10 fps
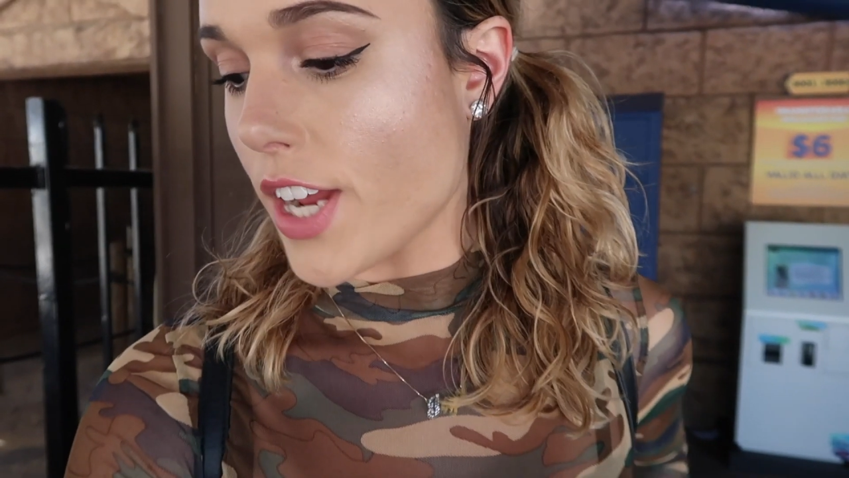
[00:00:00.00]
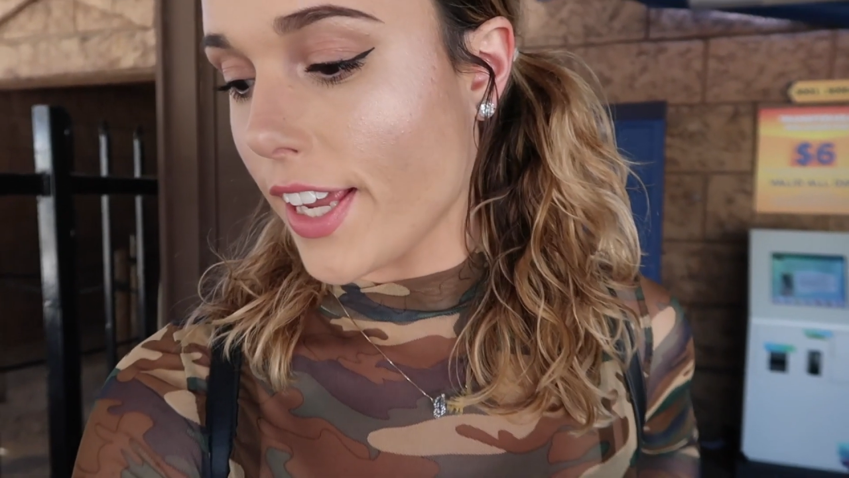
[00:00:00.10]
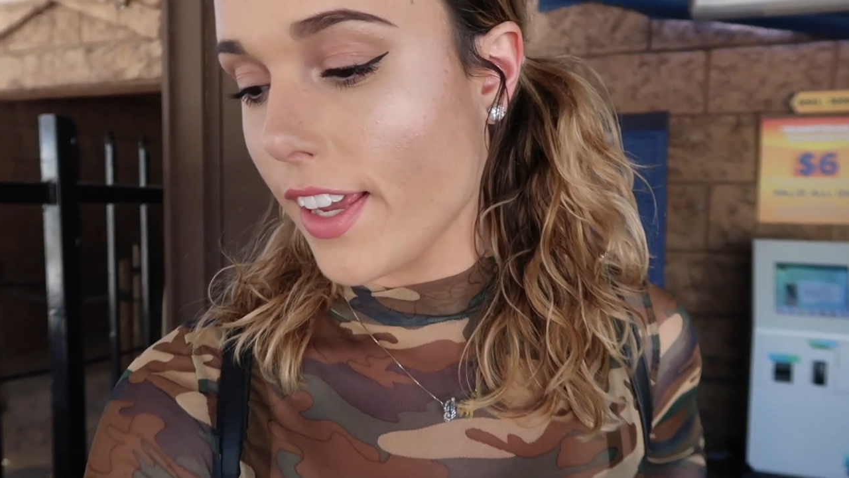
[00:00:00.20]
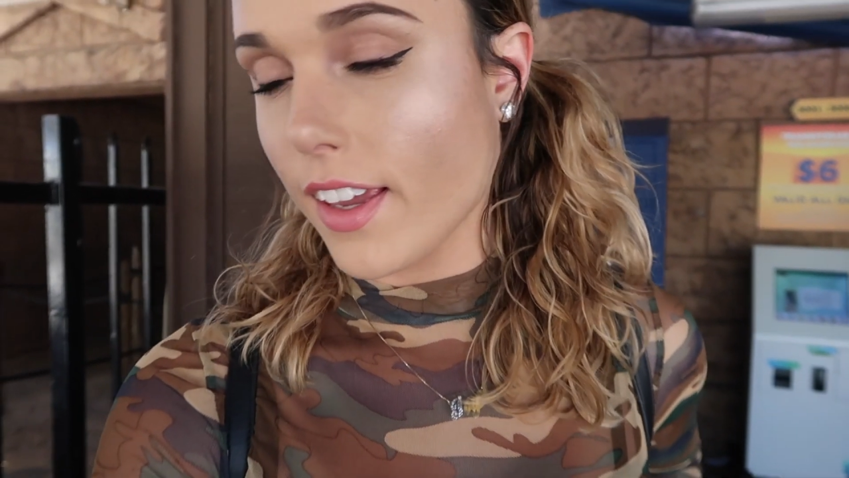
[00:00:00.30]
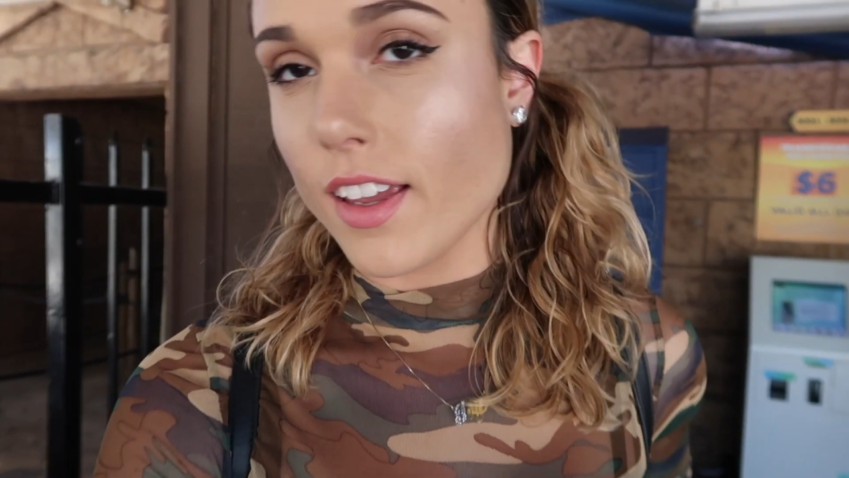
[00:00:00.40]

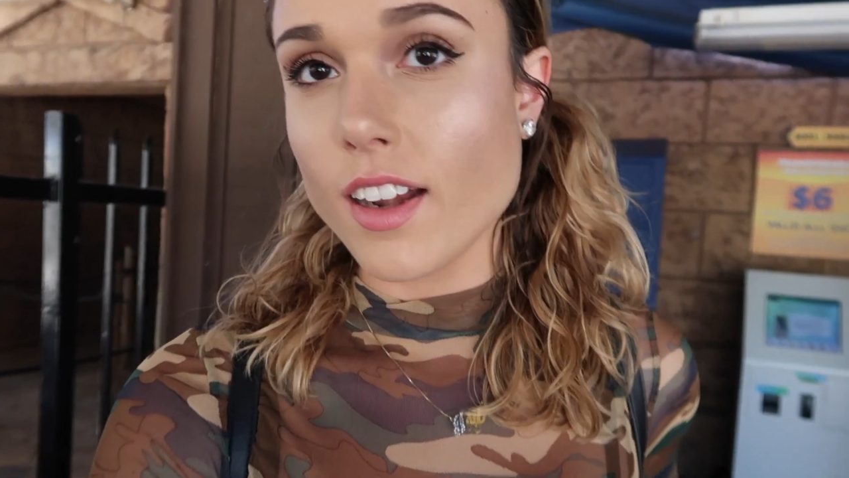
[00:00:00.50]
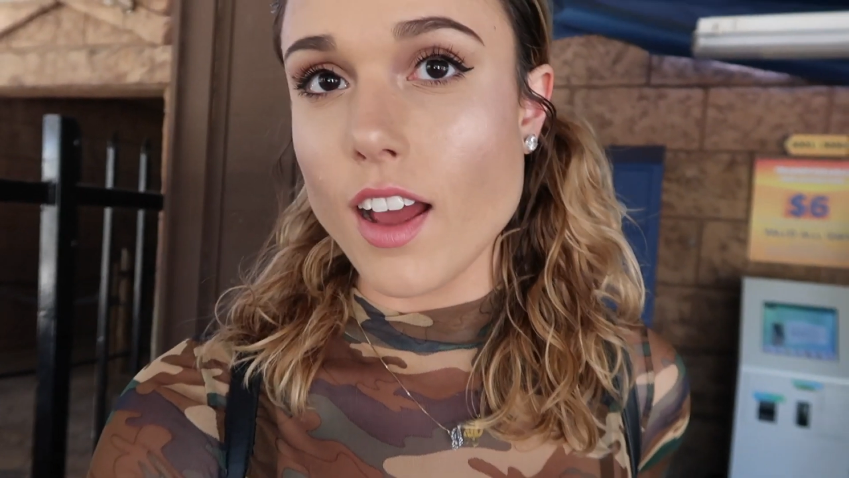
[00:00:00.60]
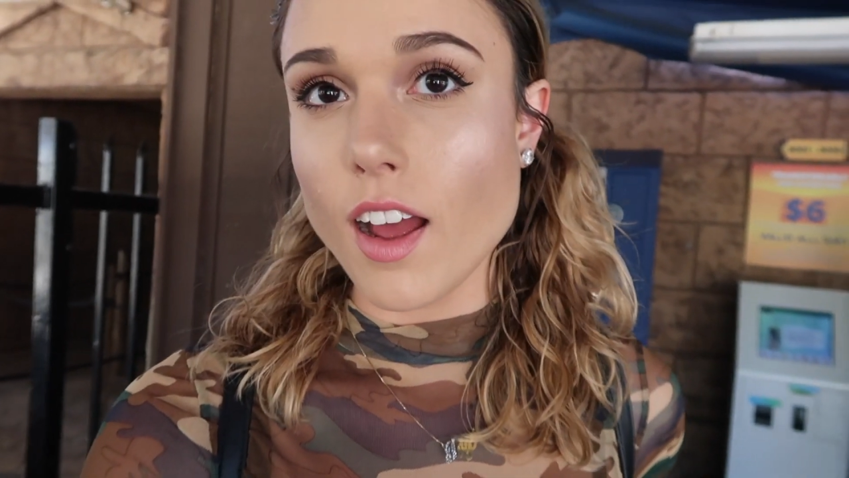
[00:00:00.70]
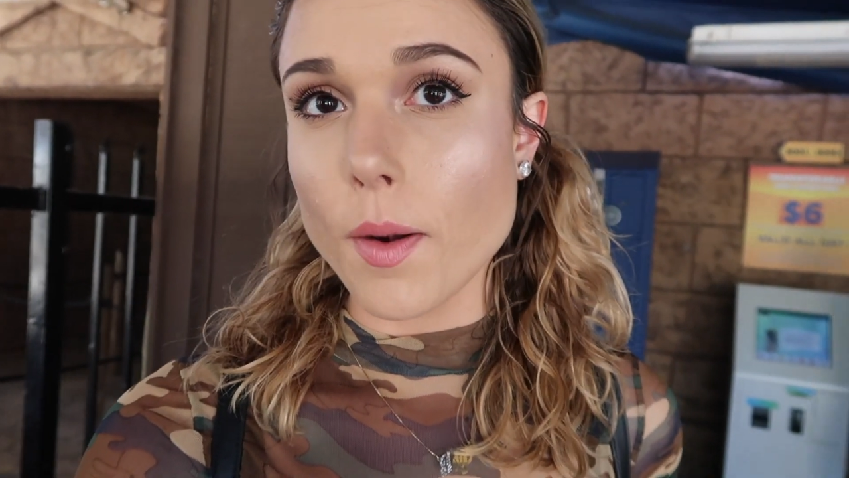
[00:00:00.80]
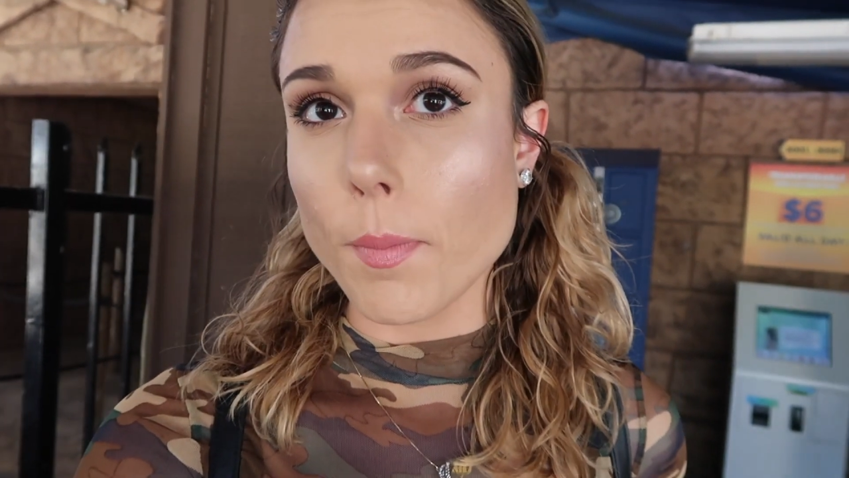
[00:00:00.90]
Checking in
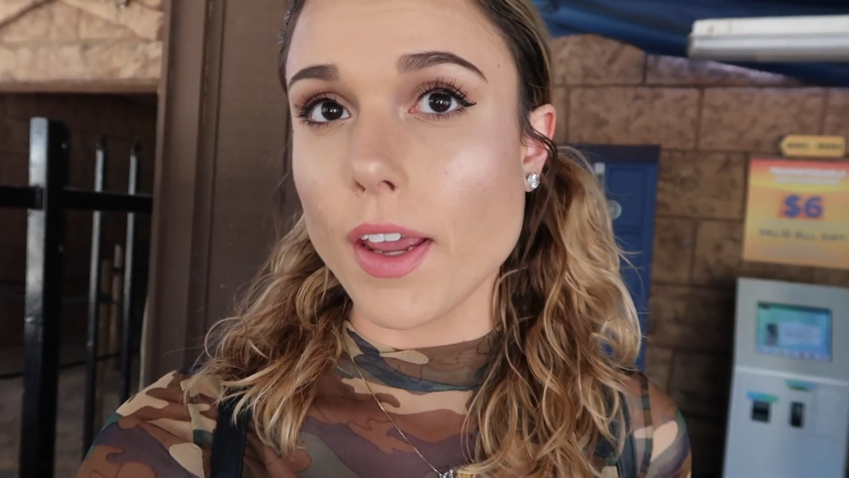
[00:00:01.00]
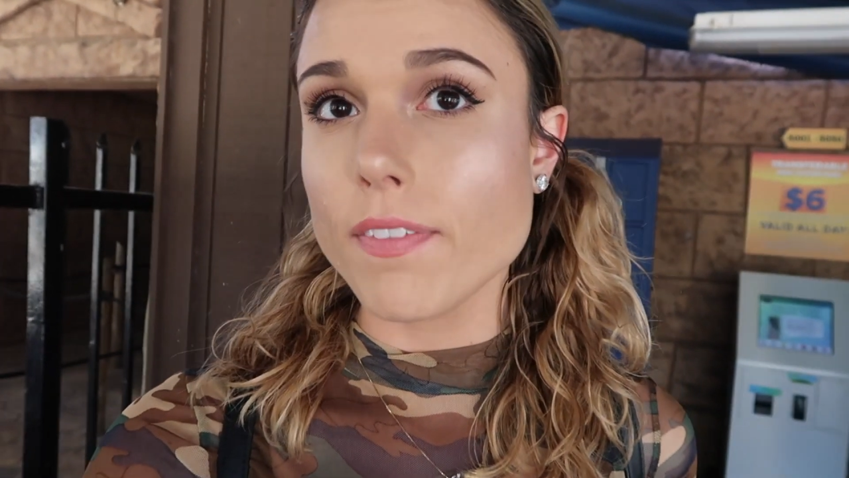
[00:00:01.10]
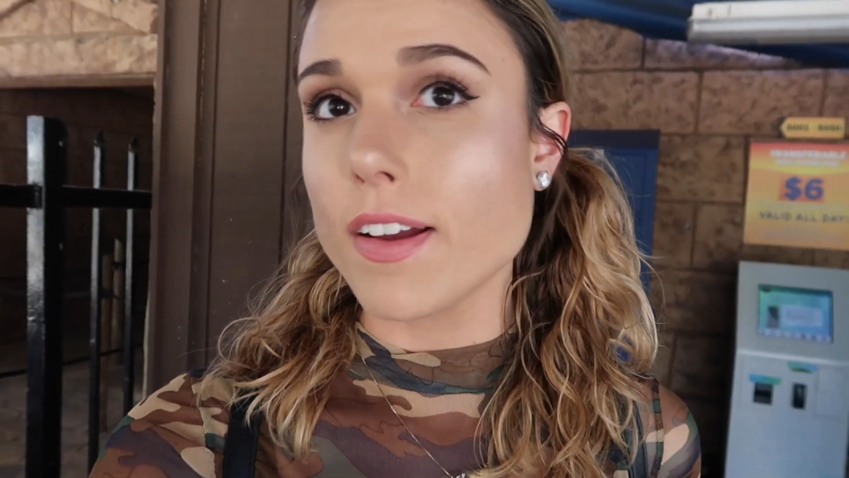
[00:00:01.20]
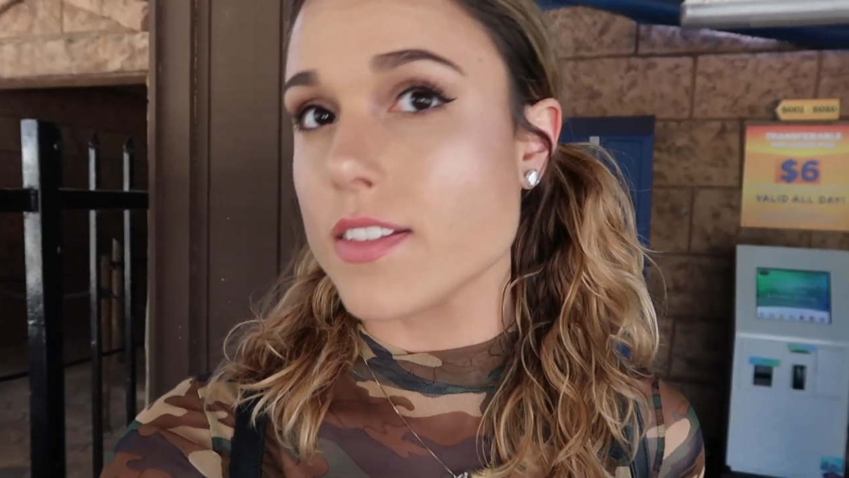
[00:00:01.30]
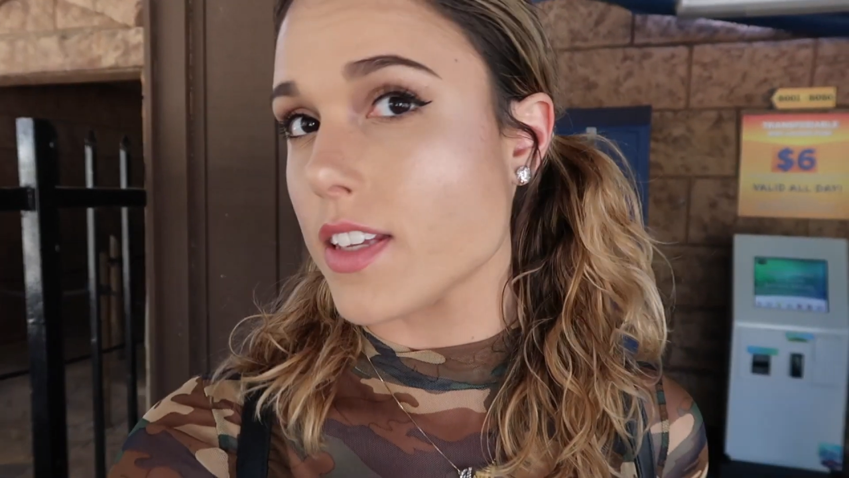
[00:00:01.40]
on my
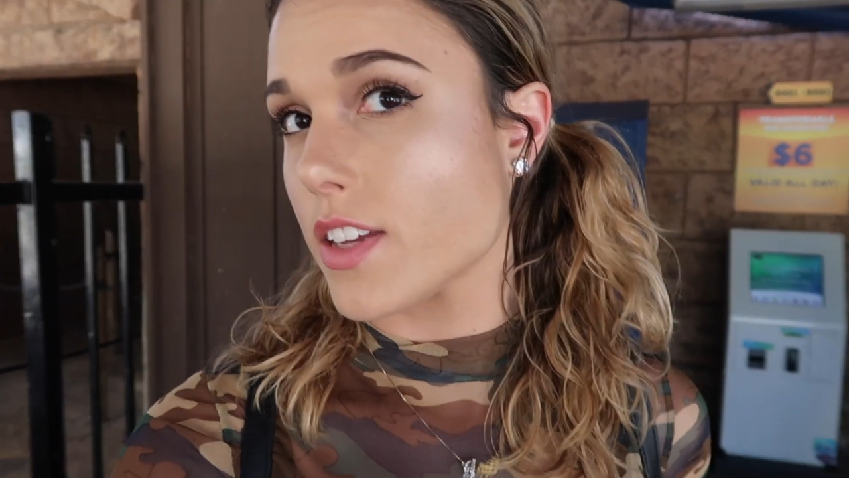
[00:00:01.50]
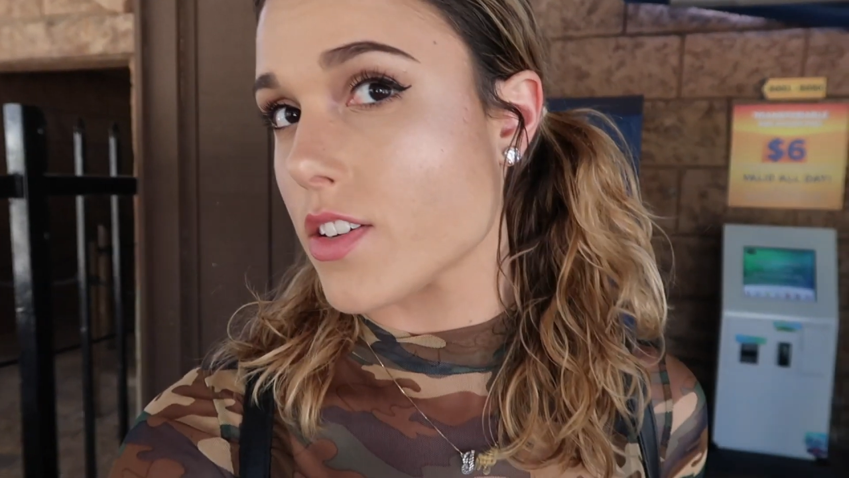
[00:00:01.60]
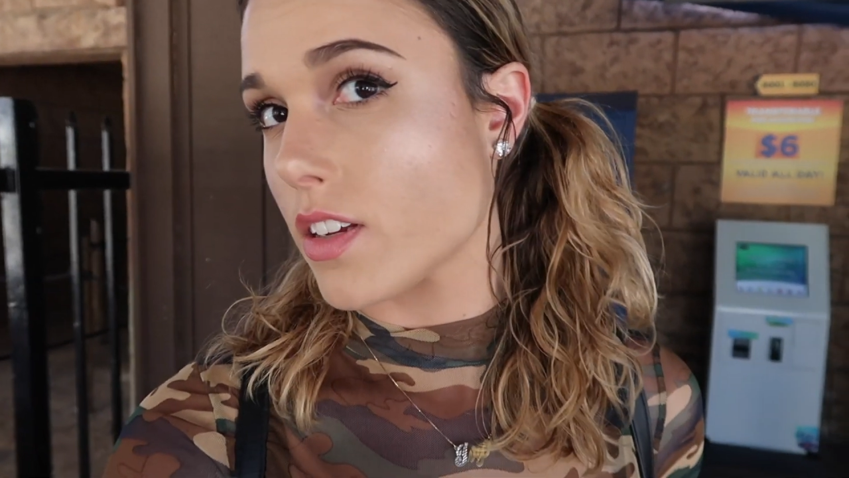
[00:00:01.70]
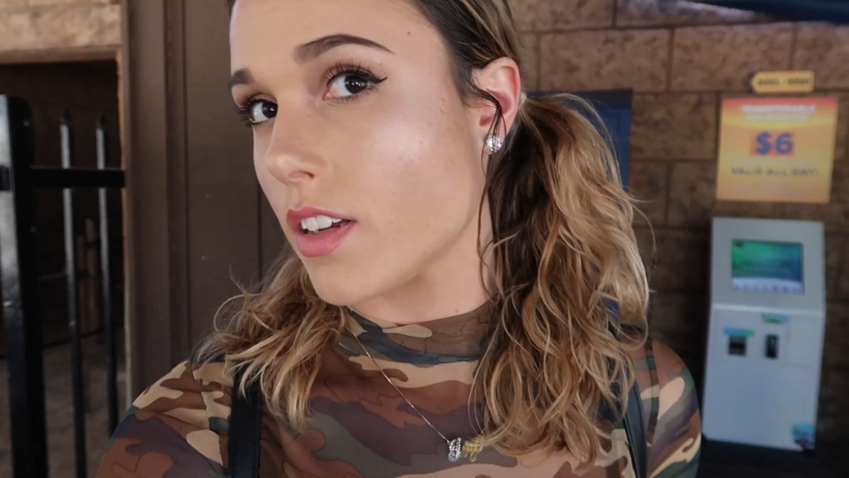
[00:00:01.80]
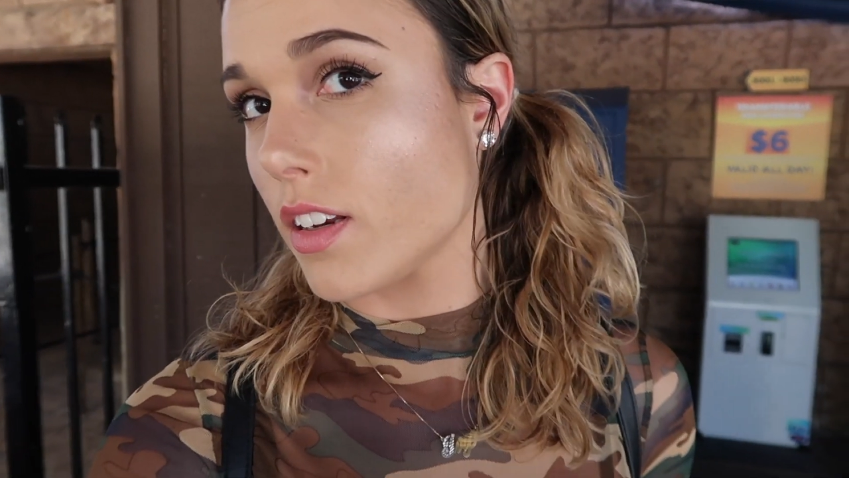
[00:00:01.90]

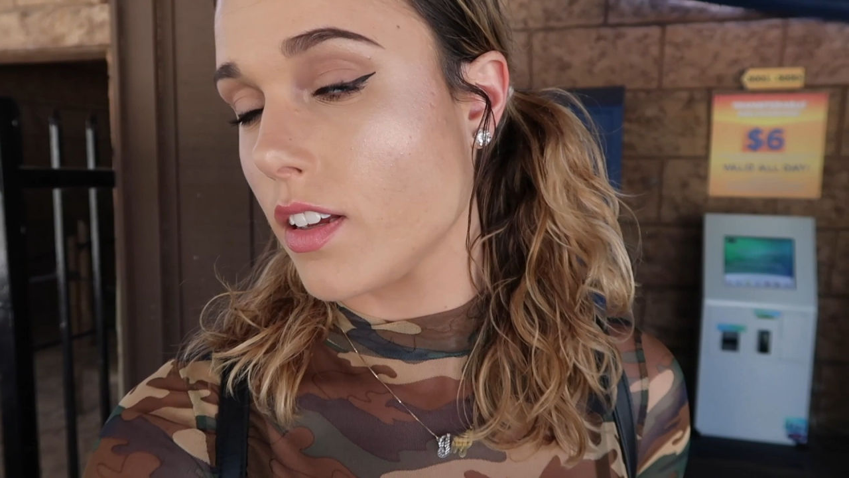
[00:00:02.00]
foundation.